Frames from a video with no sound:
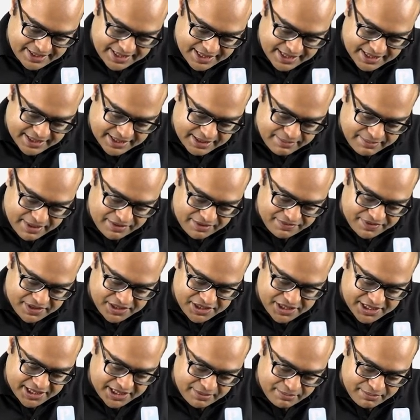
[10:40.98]
are the
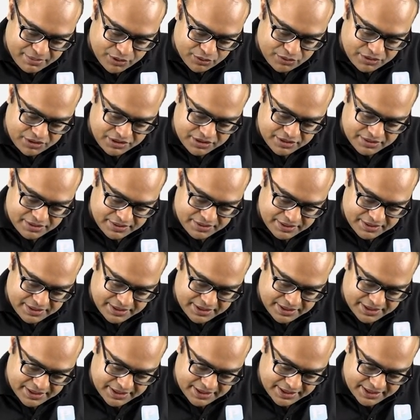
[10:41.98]
Malpighian tubules.
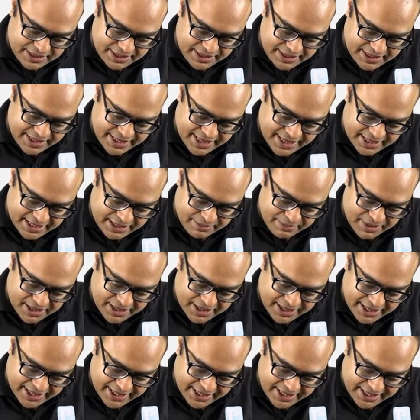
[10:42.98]
See, they are
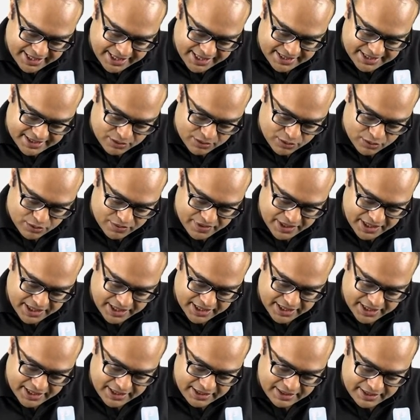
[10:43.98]
demarcated as over
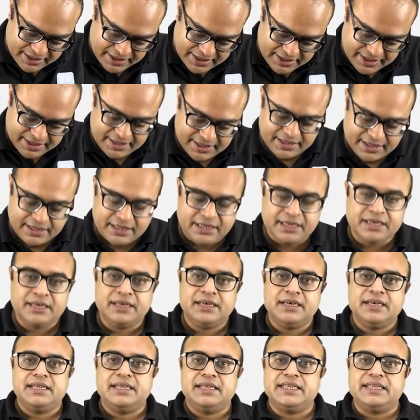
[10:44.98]
here.
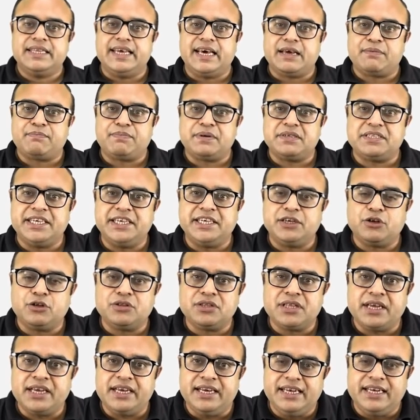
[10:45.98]
They are present on
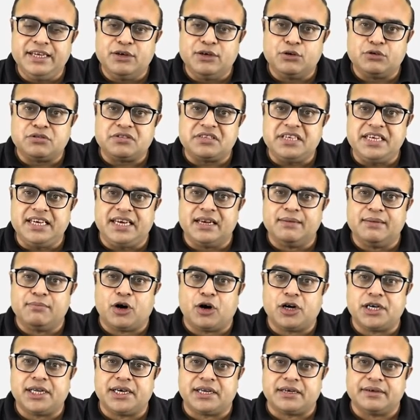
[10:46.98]
the ileocecal
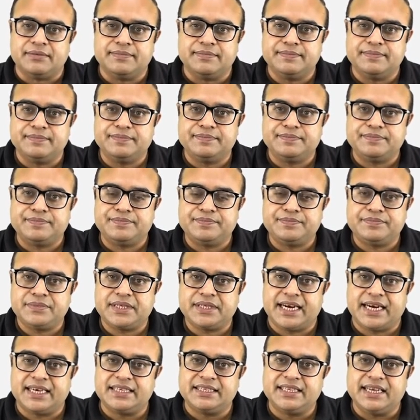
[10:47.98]
border,
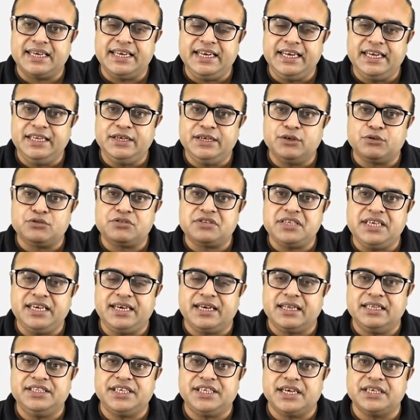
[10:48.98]
at the
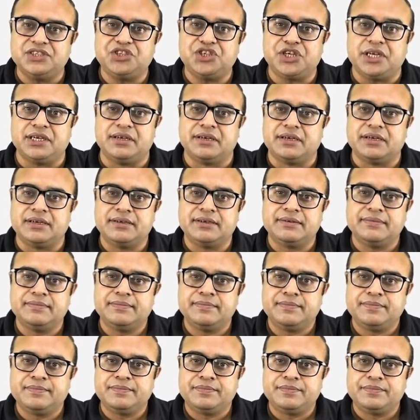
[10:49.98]
ileocecal junction
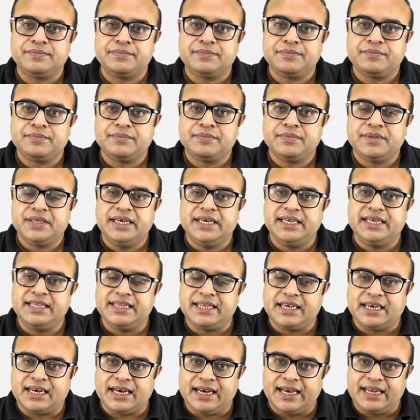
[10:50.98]
in
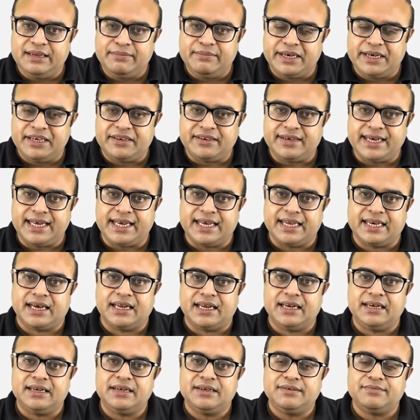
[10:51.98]
the alimentary
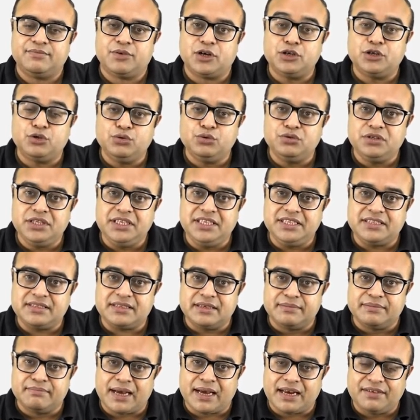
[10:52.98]
canal. What do these
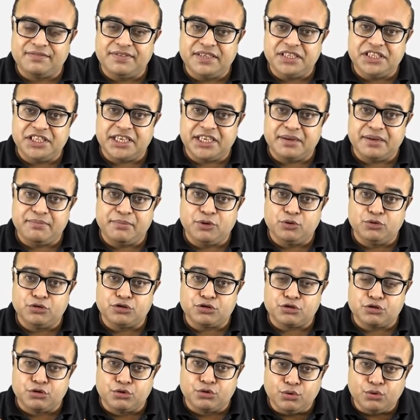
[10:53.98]
Malpighian
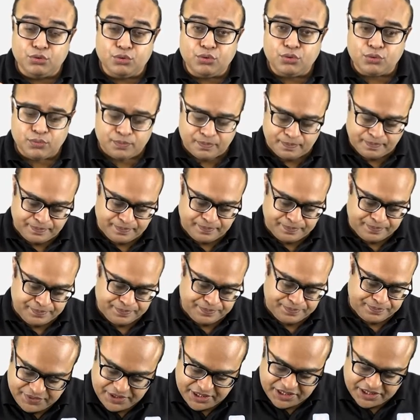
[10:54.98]
tubules do?
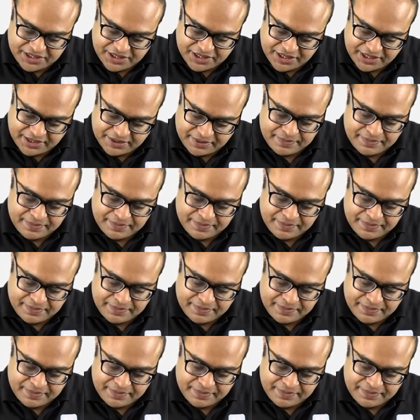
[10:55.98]
Just see.